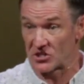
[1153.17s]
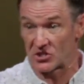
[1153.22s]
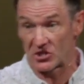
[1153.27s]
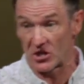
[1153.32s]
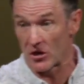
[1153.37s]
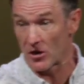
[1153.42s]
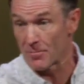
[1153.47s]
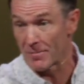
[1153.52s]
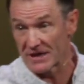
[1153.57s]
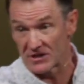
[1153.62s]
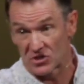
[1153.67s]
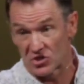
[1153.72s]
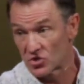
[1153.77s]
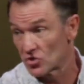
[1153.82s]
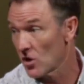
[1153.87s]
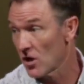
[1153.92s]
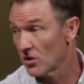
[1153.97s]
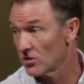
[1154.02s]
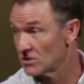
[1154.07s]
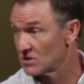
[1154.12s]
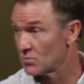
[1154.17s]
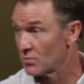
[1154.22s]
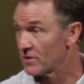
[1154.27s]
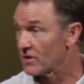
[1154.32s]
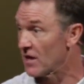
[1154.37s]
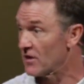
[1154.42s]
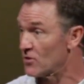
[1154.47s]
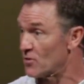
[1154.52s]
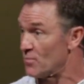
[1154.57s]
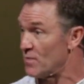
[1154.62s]
gonna share my struggles
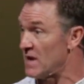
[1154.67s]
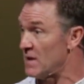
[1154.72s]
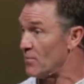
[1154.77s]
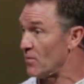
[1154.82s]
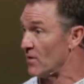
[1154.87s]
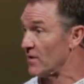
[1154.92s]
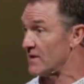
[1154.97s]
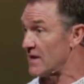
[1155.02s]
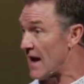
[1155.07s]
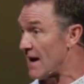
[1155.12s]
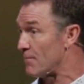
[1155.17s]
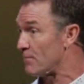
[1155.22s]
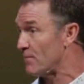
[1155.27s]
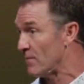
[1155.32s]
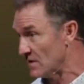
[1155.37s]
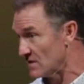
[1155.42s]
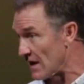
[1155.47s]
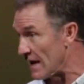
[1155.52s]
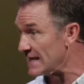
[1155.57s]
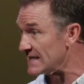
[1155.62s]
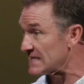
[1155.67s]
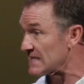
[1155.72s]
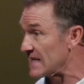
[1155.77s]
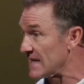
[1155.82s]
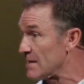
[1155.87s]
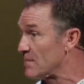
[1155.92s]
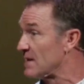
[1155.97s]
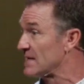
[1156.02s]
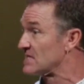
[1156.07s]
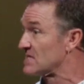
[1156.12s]
with other people and not
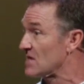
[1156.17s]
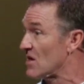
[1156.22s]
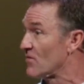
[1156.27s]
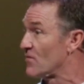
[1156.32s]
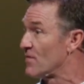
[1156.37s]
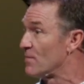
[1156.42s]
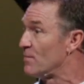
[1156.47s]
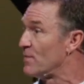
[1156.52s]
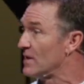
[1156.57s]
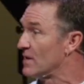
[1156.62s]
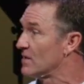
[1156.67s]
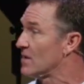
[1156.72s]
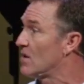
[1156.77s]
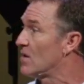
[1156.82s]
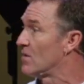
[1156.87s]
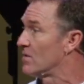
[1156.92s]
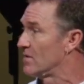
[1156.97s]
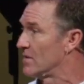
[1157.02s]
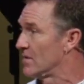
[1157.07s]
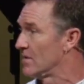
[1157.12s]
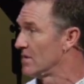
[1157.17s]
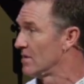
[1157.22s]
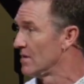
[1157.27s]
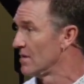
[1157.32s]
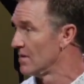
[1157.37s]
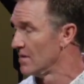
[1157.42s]
isolate myself and be alone.